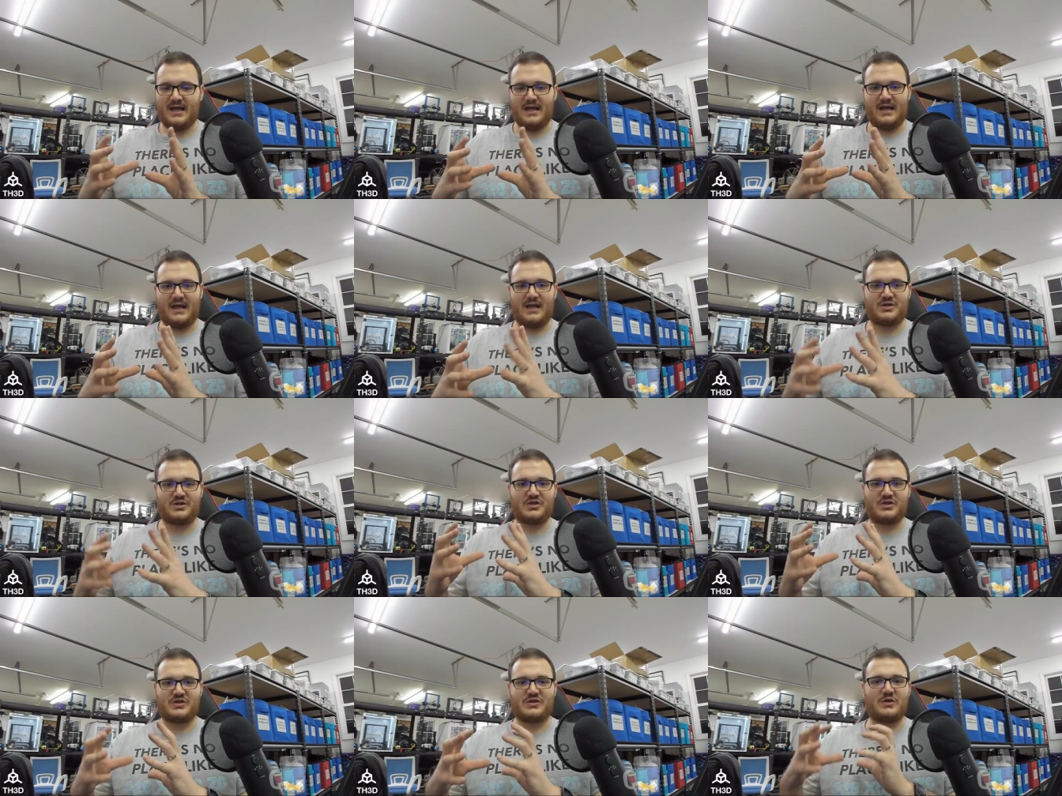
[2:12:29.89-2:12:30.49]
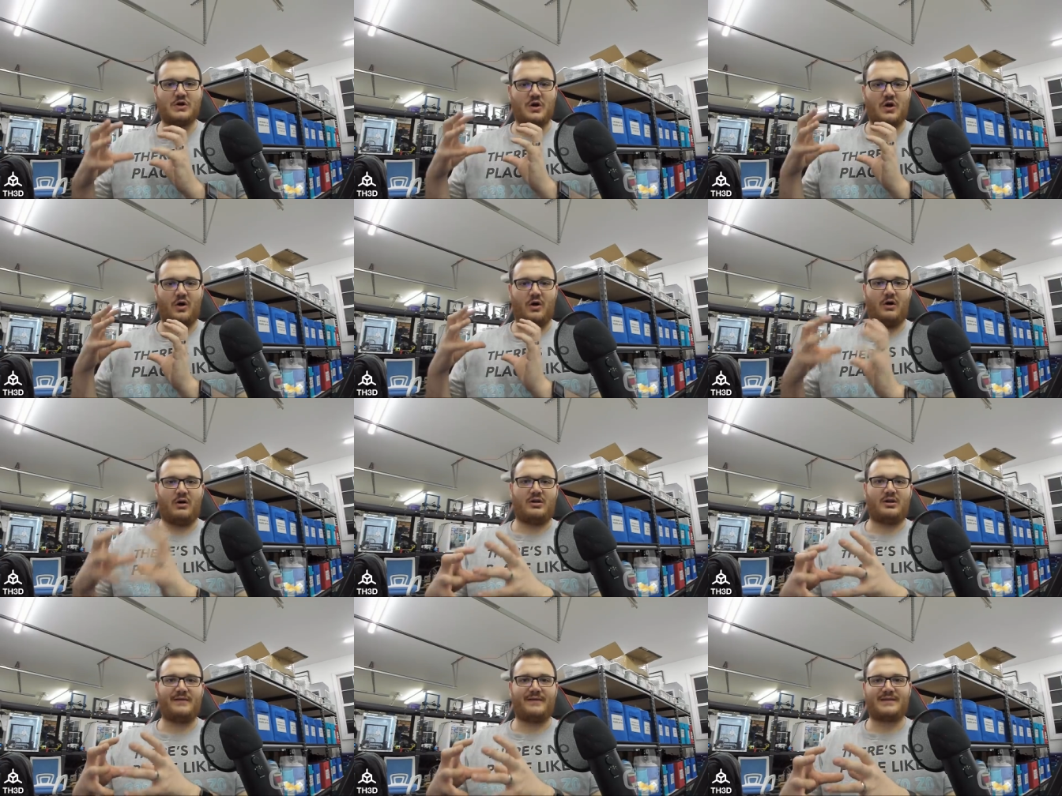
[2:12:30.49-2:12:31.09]
it just took
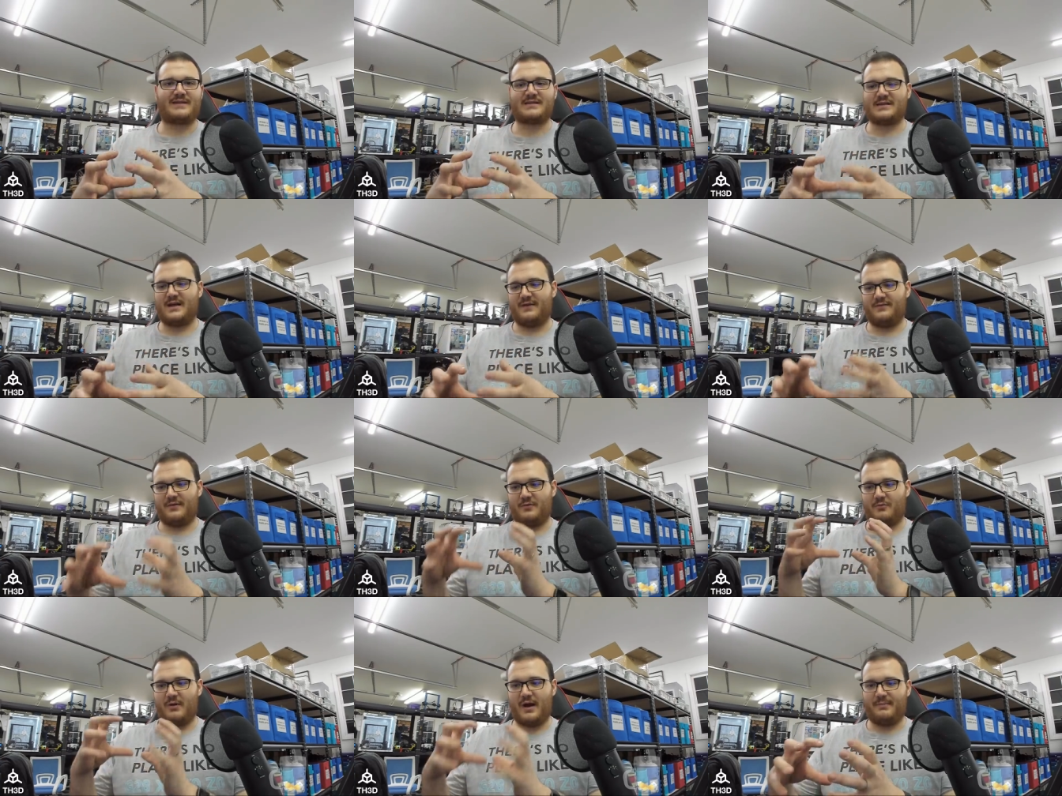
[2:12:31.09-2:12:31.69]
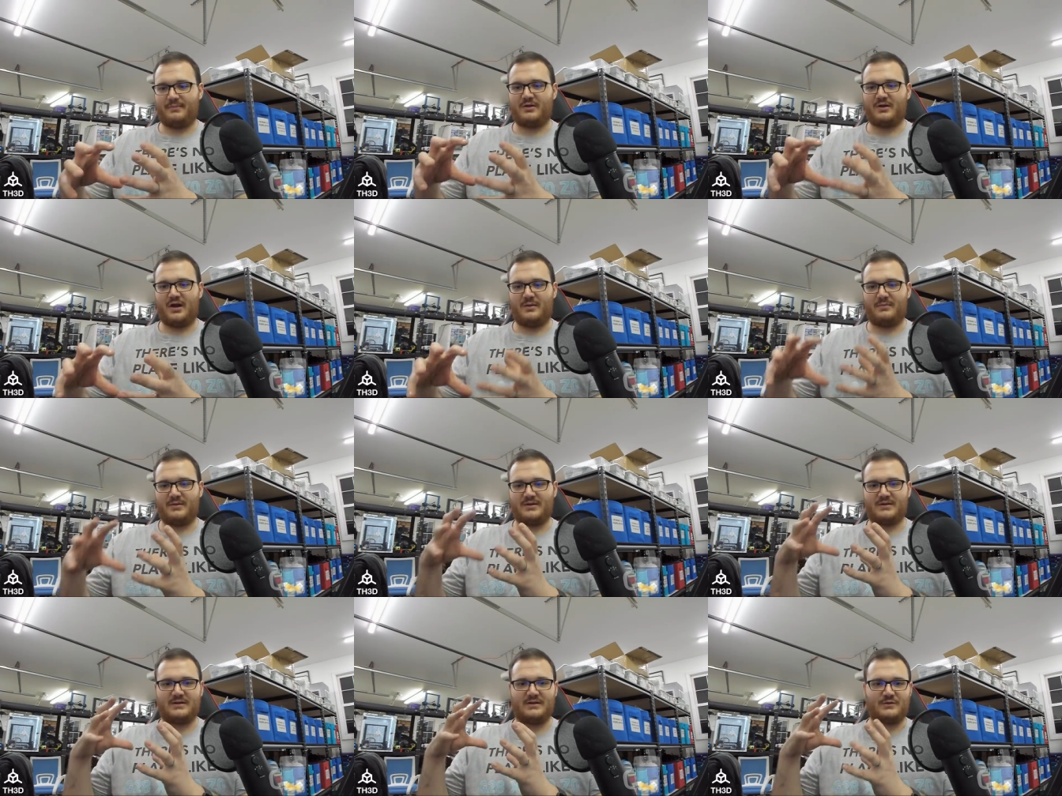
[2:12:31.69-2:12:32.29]
all of that stuff and wrapped it up
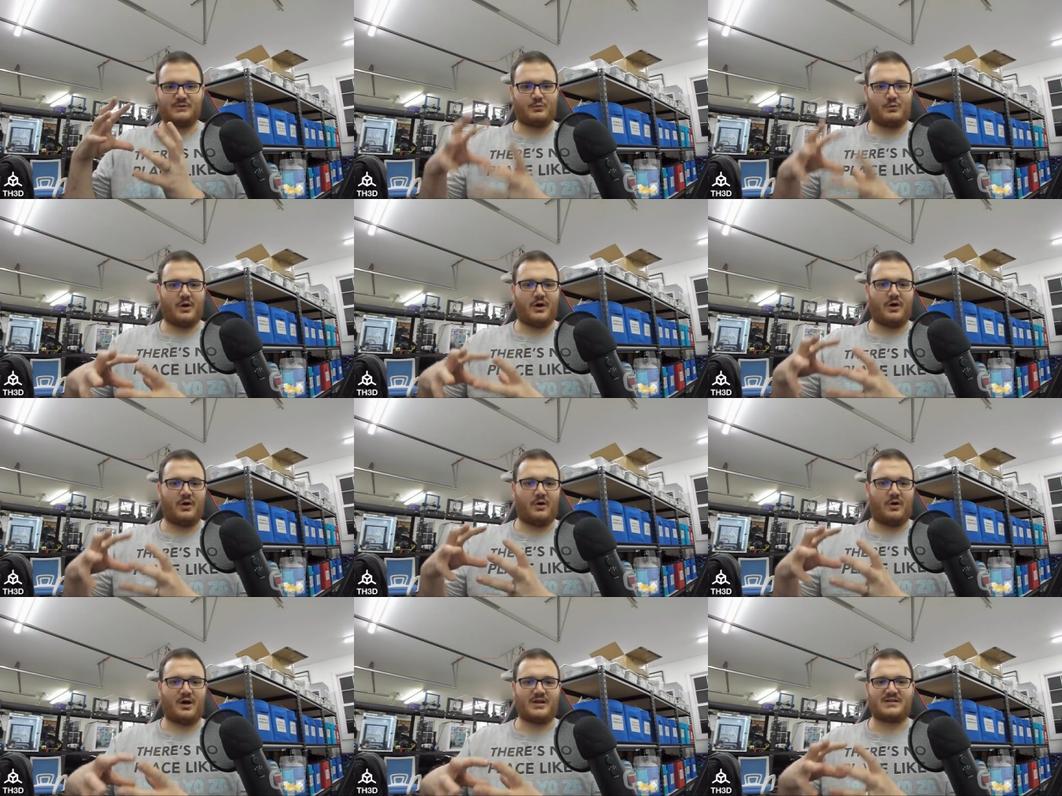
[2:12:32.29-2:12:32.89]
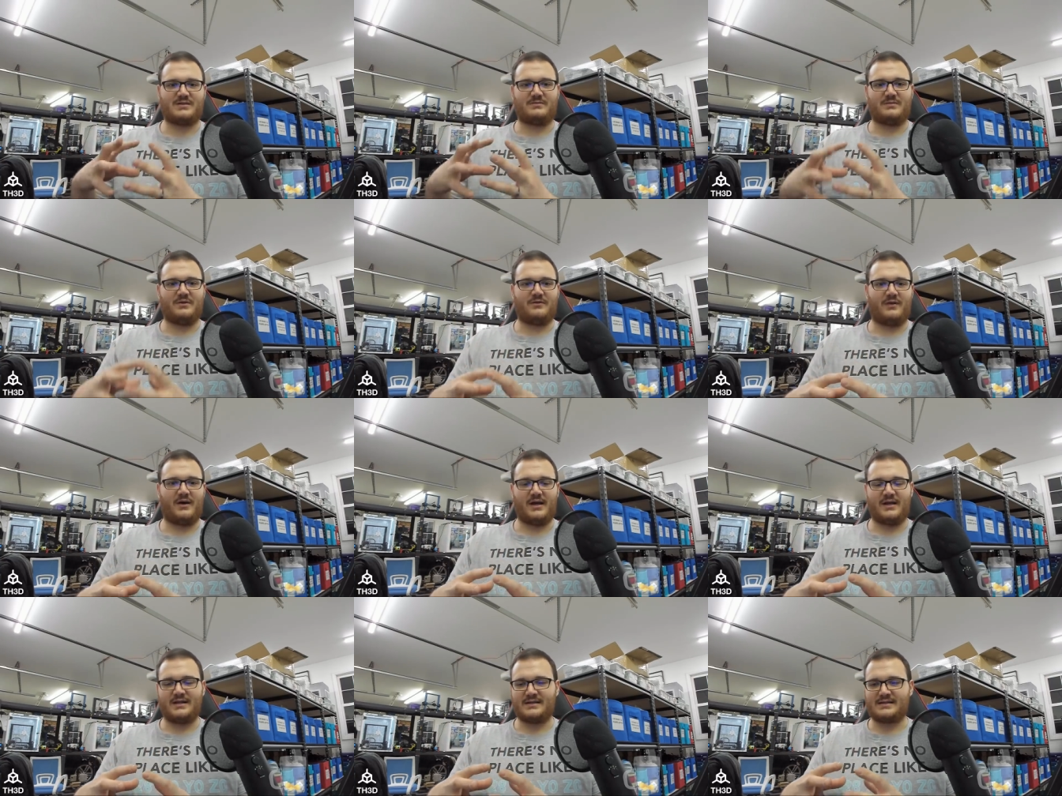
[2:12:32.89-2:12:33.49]
into this one awesome
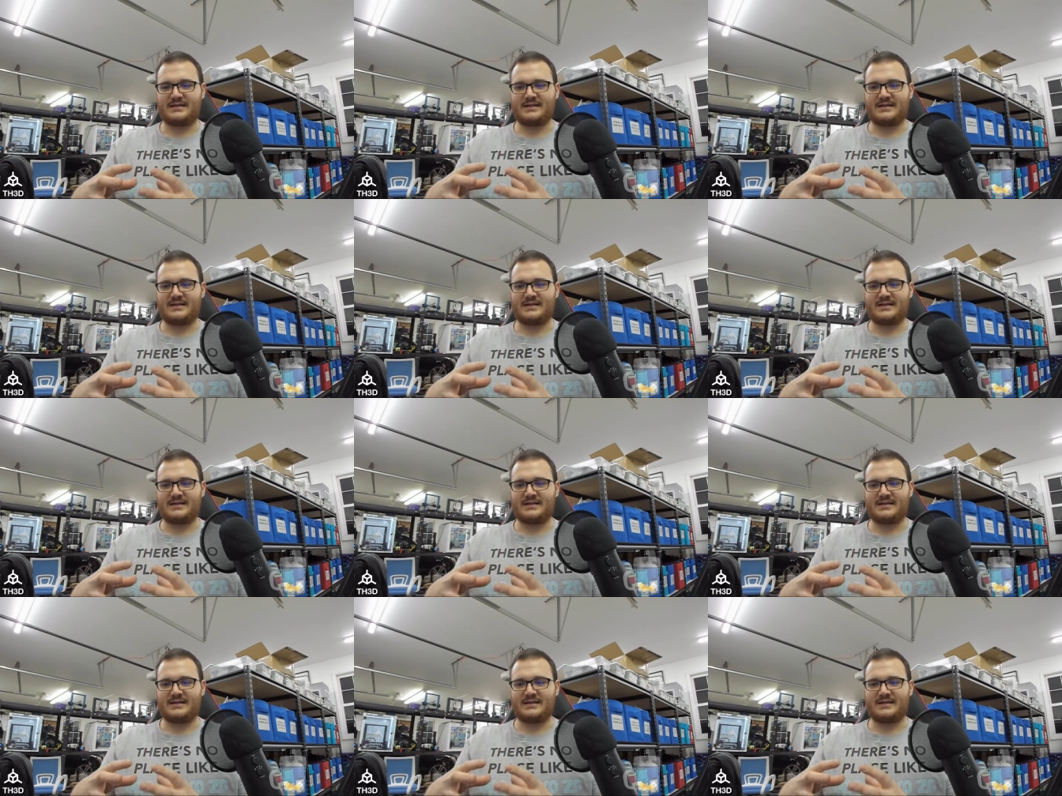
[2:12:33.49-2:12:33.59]
device.